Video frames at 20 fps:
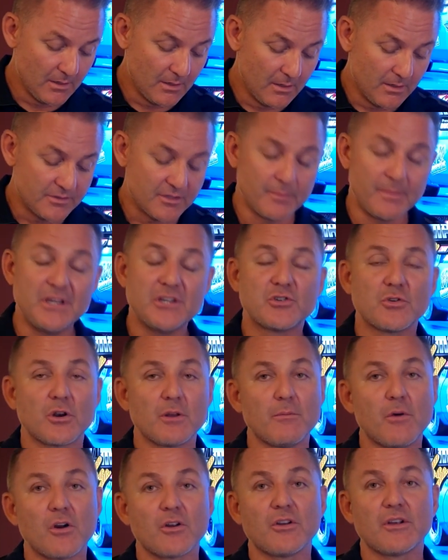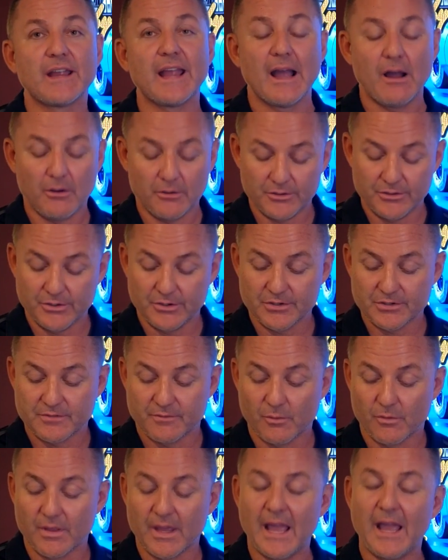So be sure to mark your calendars
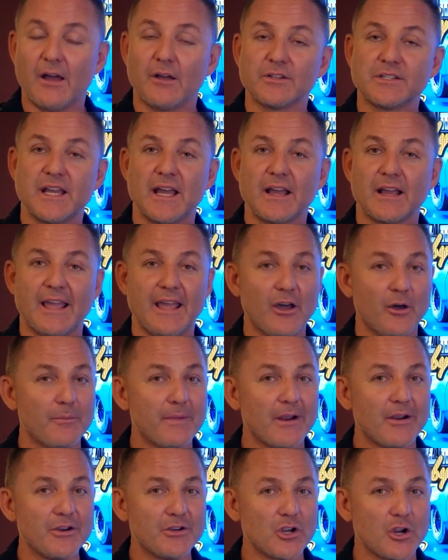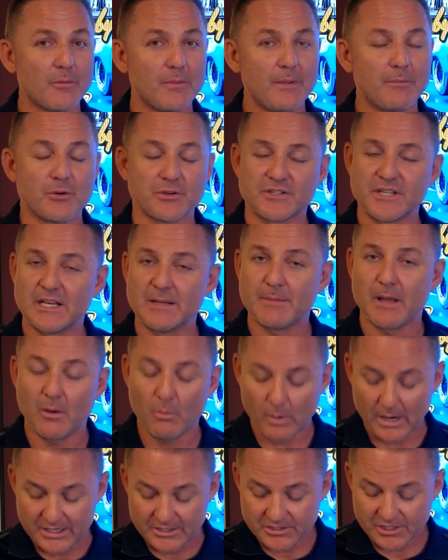for the Haltech Hail Mary Derby presented by
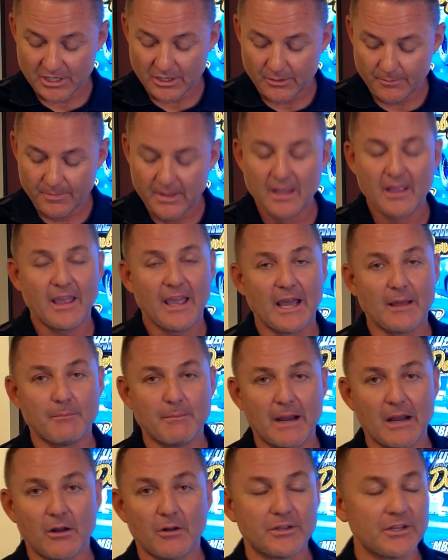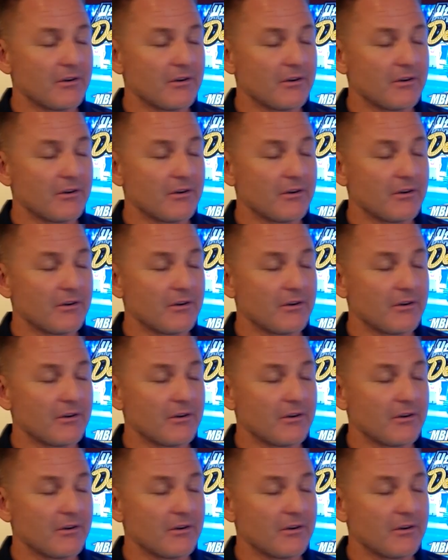Wiseco at Maryland